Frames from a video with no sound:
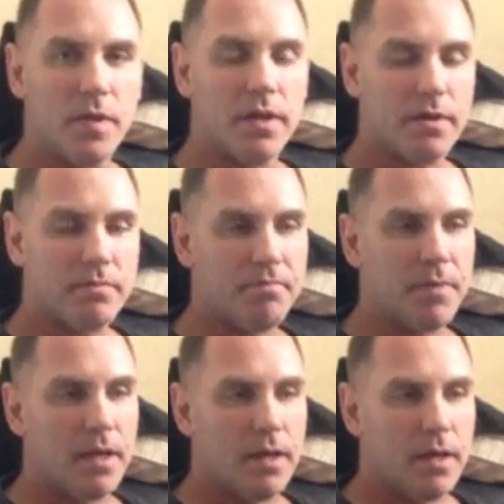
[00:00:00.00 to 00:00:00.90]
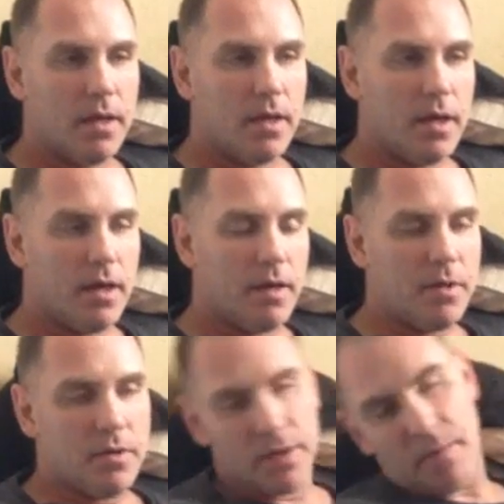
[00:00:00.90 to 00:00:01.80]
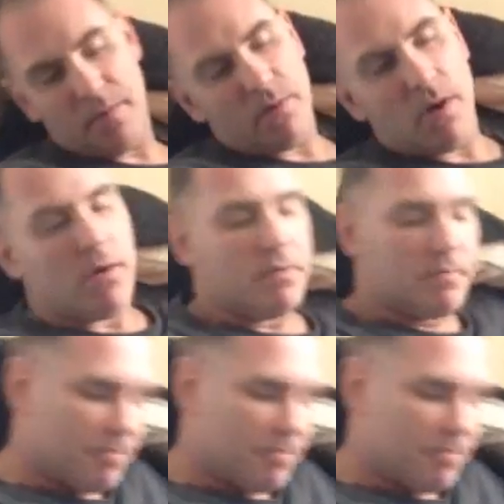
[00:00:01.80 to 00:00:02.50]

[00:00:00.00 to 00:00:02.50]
become, I mean, don't get me wrong.